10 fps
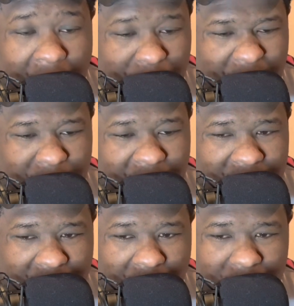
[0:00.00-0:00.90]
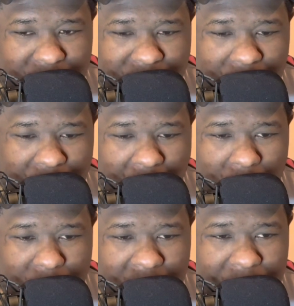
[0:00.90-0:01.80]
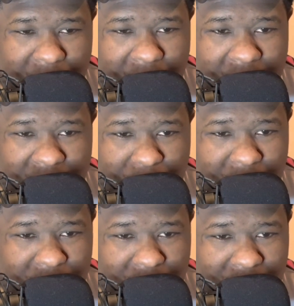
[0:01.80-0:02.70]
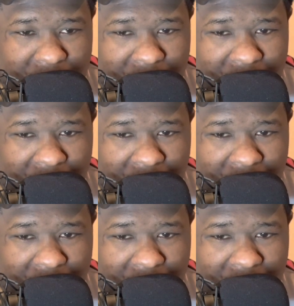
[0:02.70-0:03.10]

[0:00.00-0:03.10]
And maybe that comes from Kobe being his mentor,